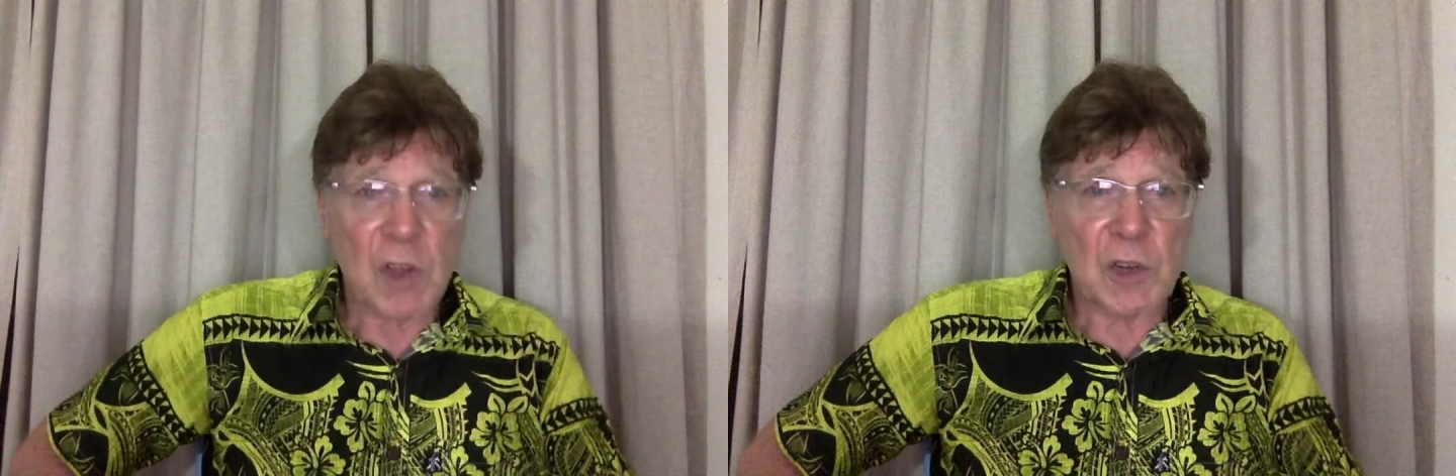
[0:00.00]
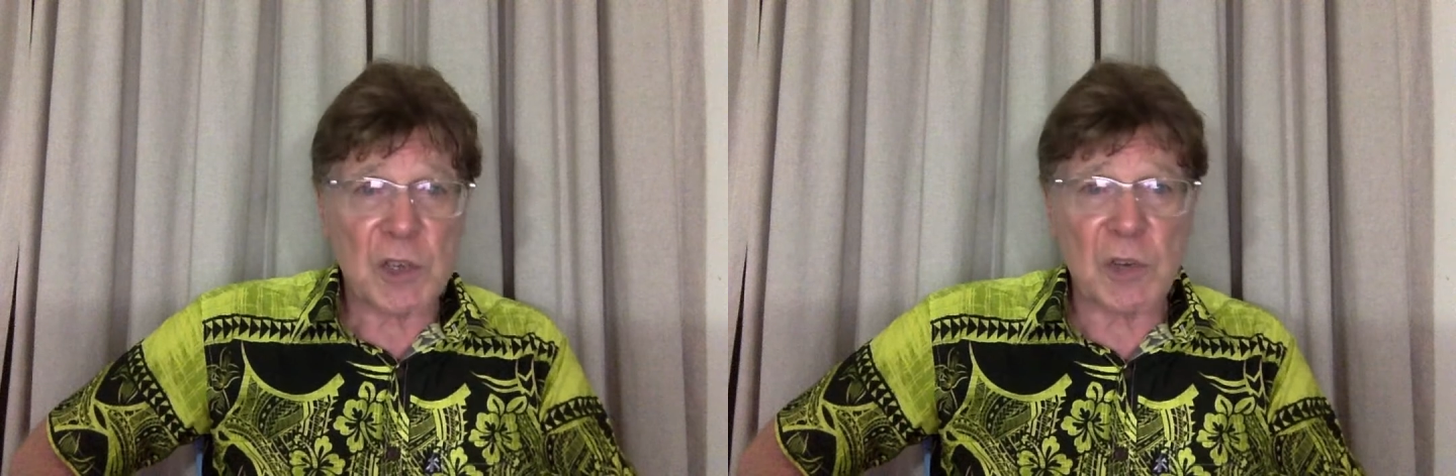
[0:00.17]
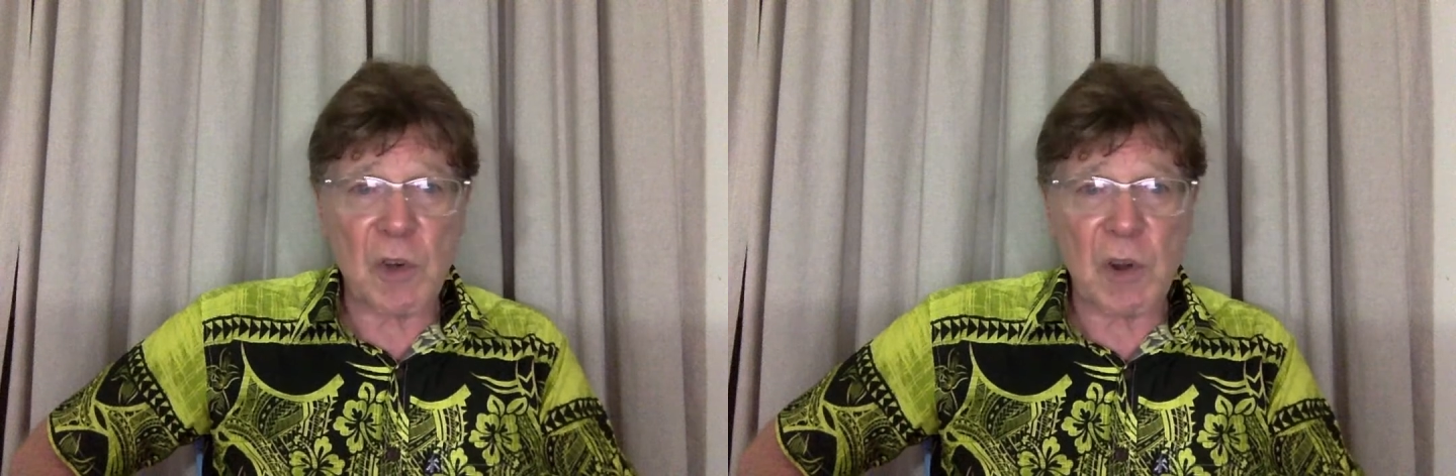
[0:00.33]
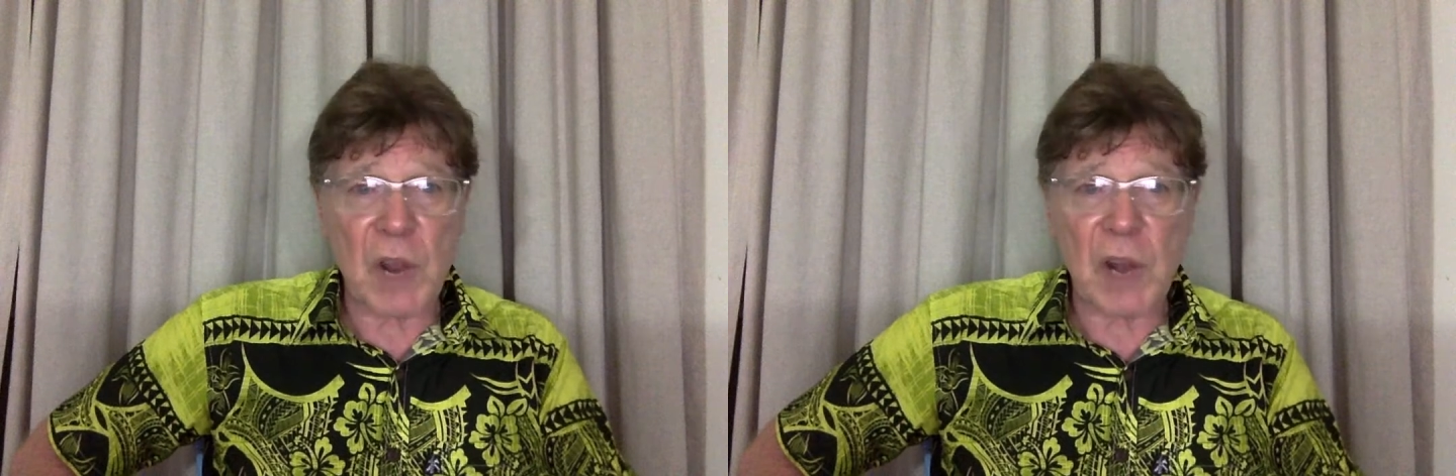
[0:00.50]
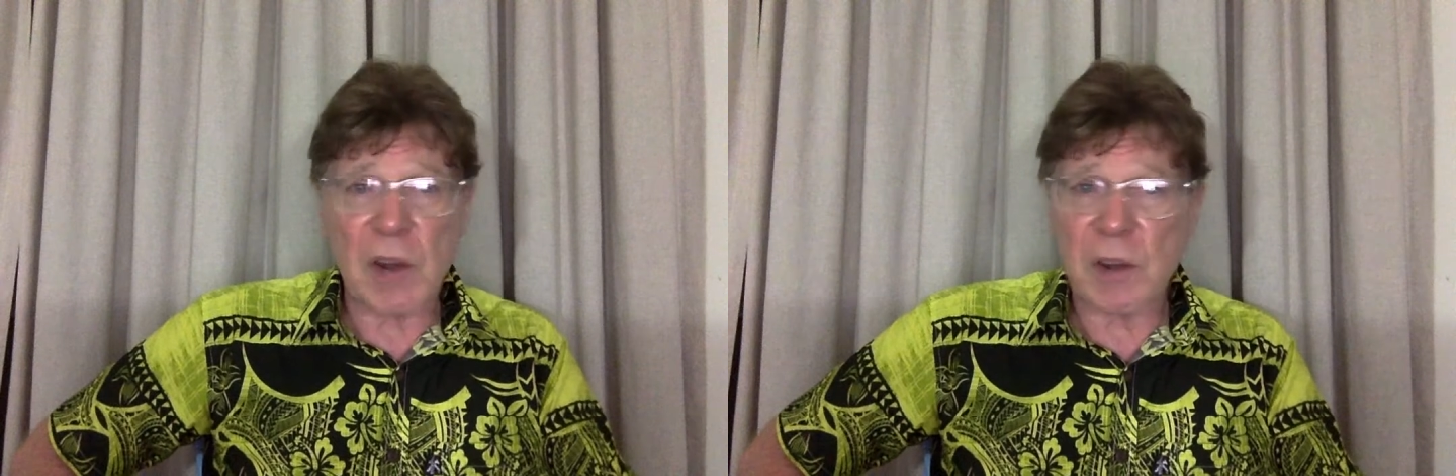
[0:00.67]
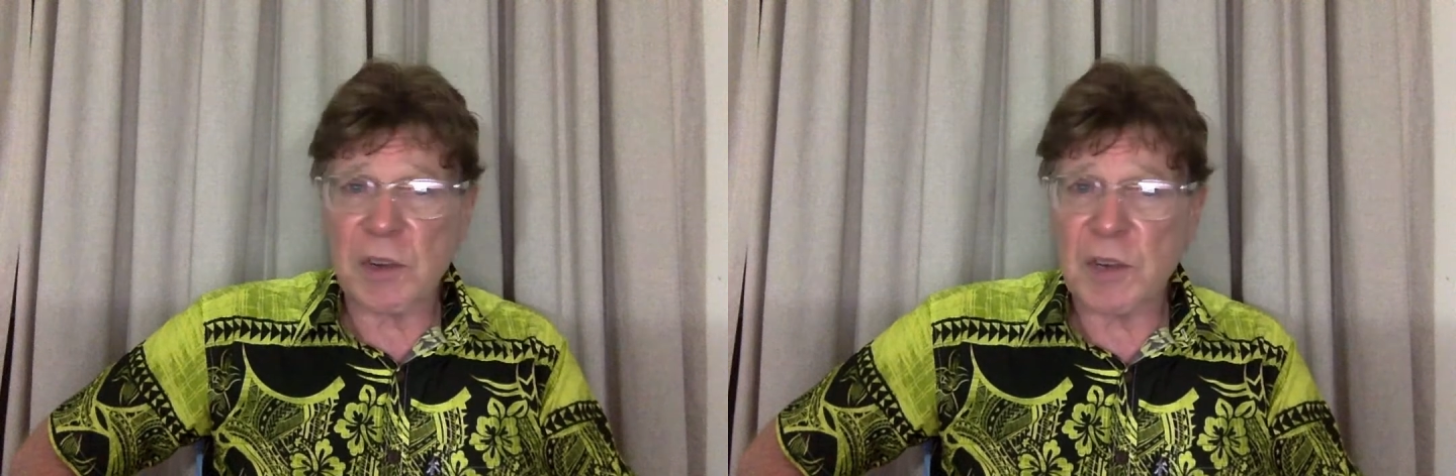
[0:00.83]
Saul
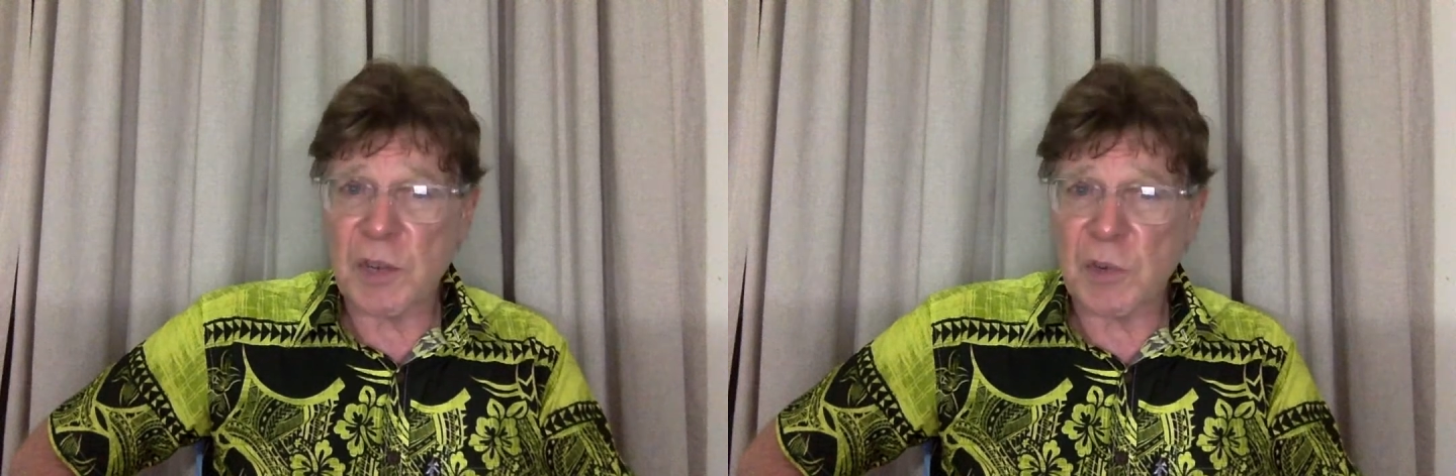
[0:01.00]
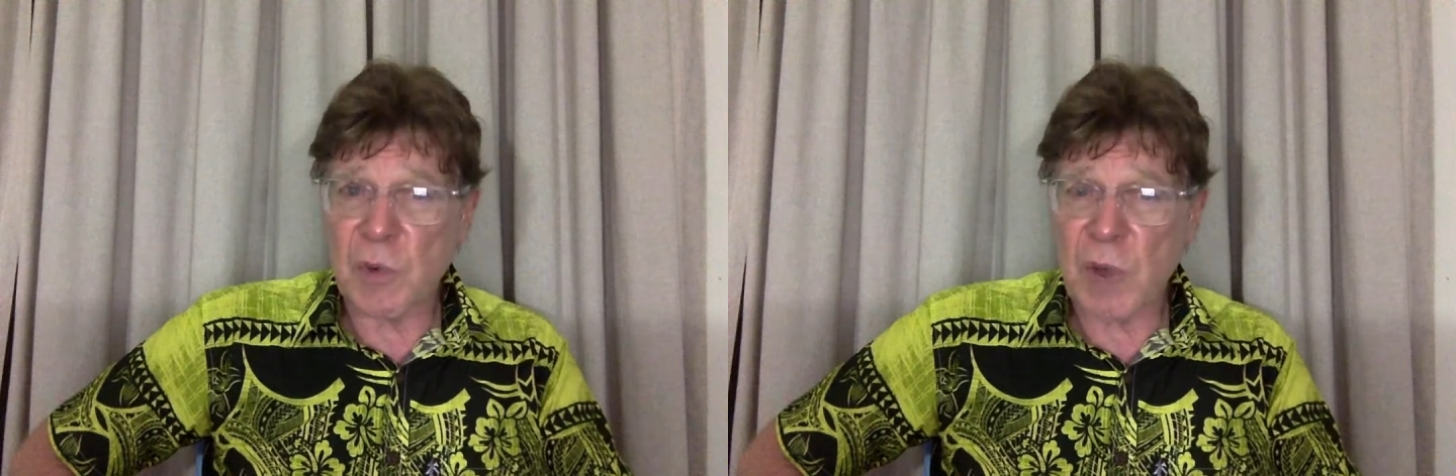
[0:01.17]
had lost his